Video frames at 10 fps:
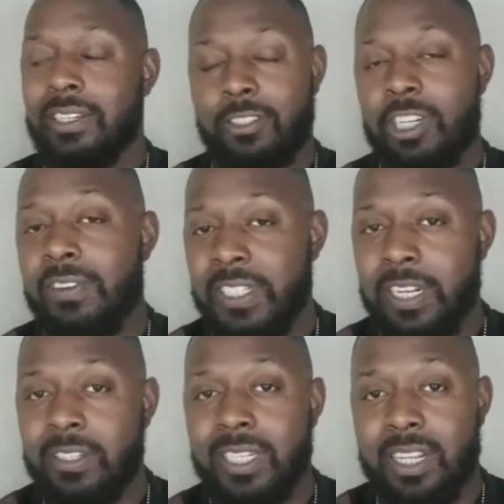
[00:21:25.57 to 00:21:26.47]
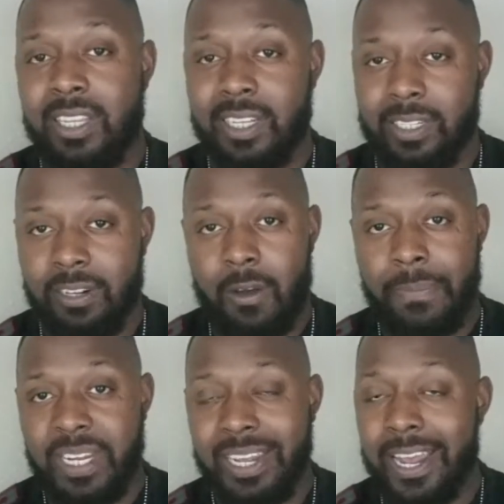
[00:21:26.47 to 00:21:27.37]
Travis Kelce, I think, is going to
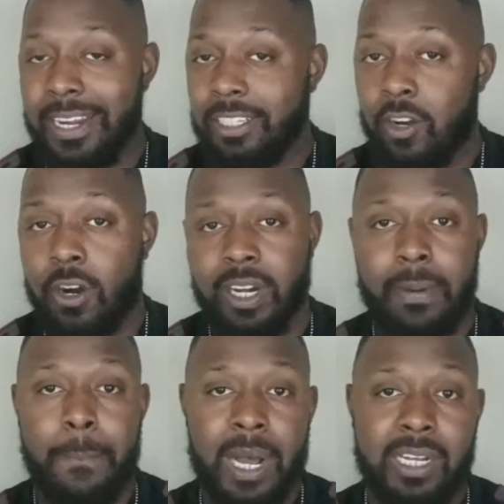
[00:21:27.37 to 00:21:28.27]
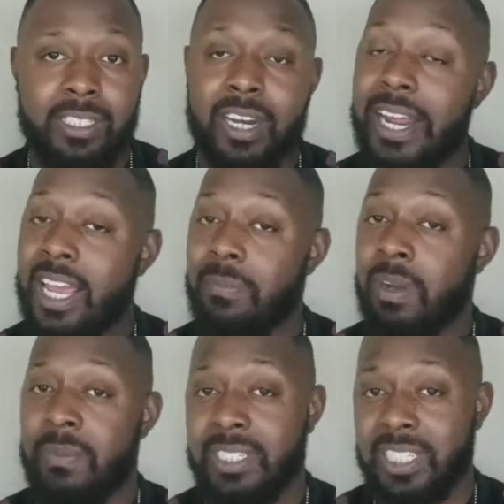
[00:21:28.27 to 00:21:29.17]
be a target monster. I had him
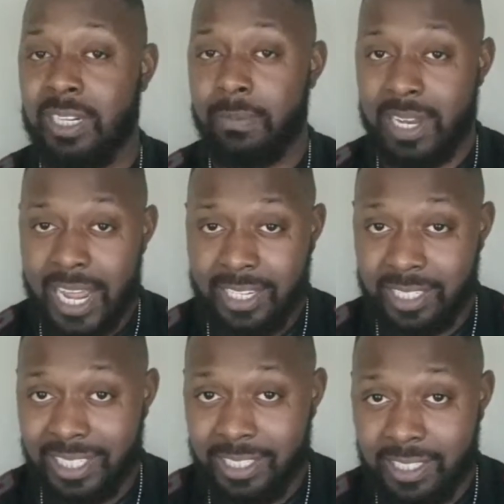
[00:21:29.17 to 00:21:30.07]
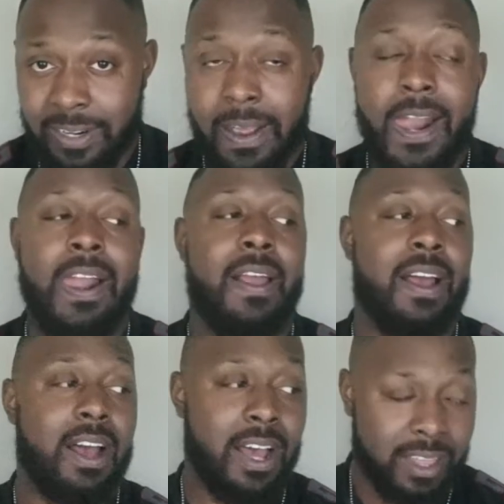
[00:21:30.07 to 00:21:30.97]
on my team last season.
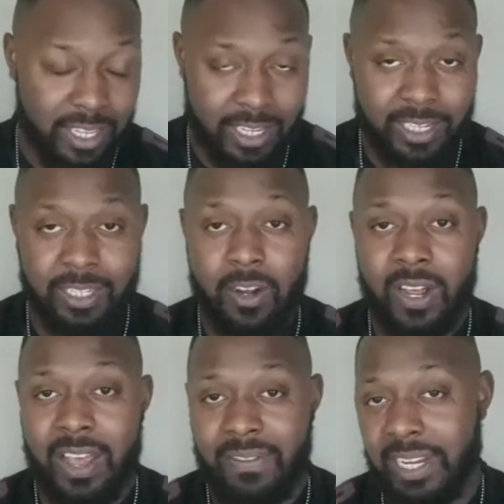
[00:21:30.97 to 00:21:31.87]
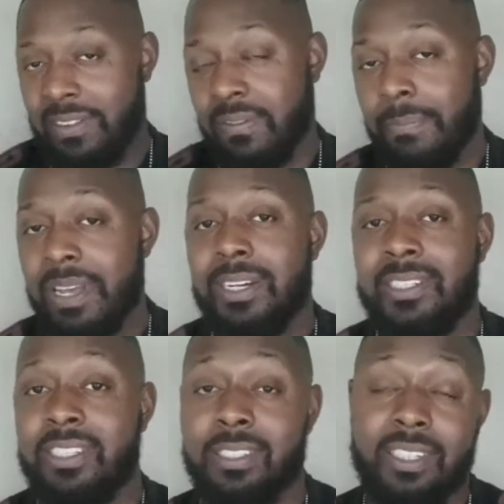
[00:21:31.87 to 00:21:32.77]
I think he's going to have an even better
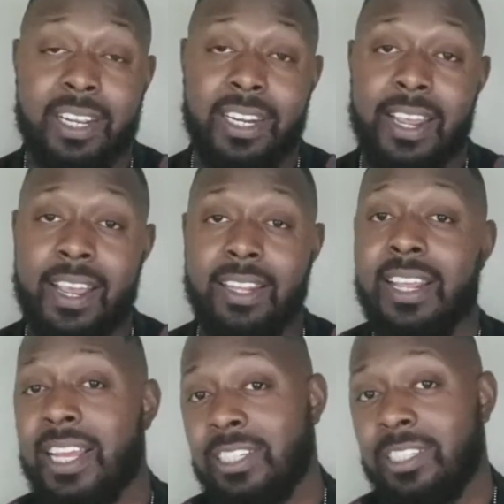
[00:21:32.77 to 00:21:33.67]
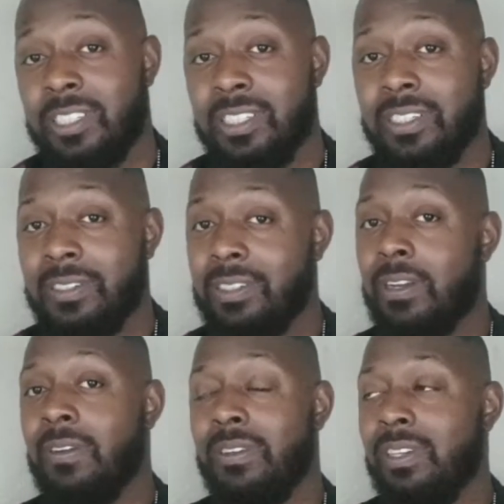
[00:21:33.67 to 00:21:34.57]
season than he had last year.
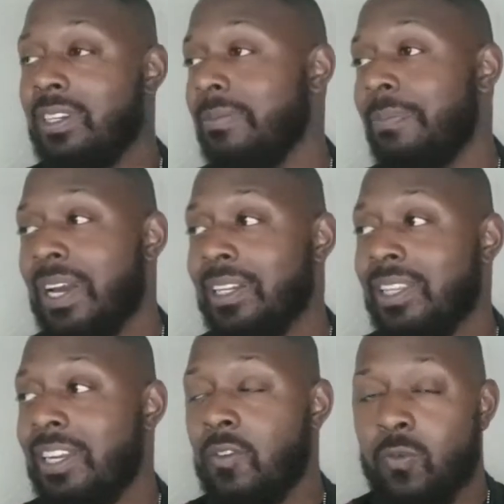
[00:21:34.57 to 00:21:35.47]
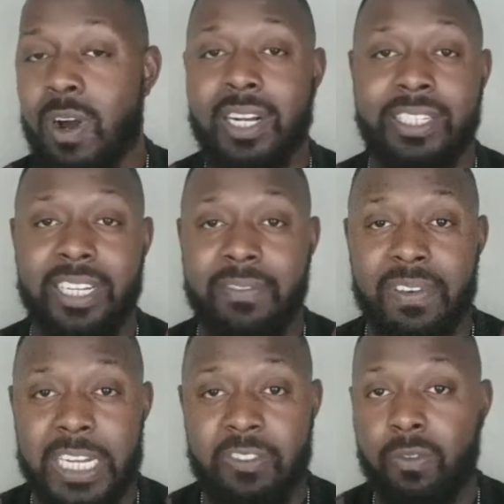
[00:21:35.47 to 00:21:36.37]
So, look, you're probably thinking, why take
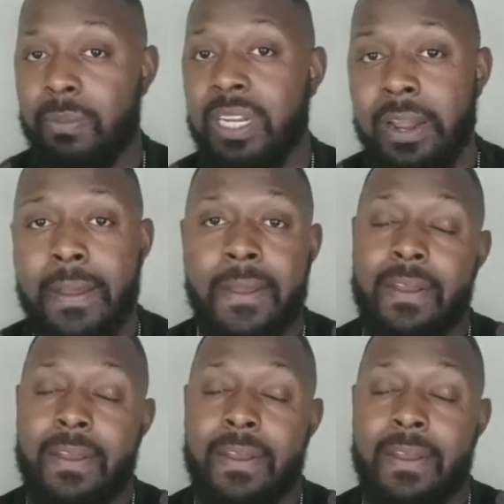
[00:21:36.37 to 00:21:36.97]
advice from me?